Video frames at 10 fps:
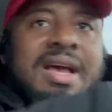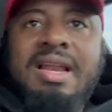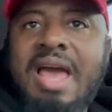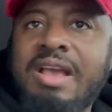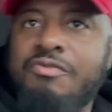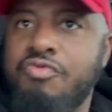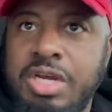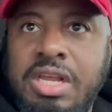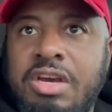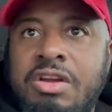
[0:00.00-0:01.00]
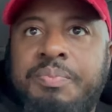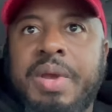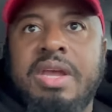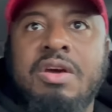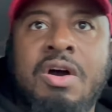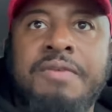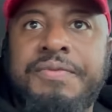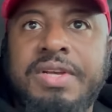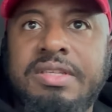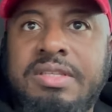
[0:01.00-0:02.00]
I like really good paying
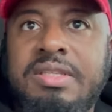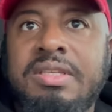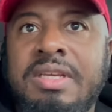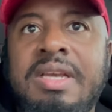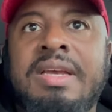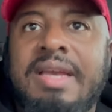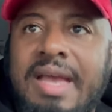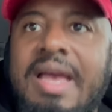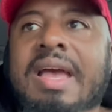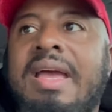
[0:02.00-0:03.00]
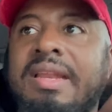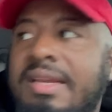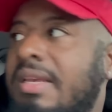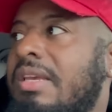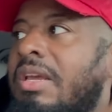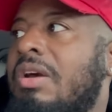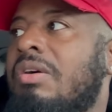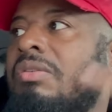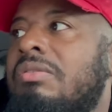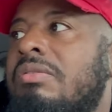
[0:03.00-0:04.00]
offers and, you
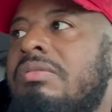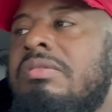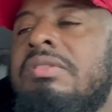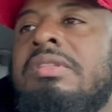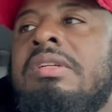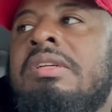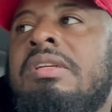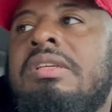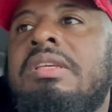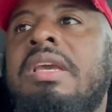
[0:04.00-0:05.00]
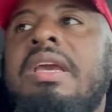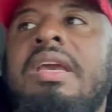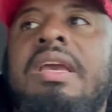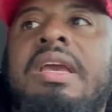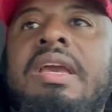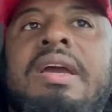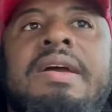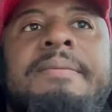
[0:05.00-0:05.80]
know, yeah.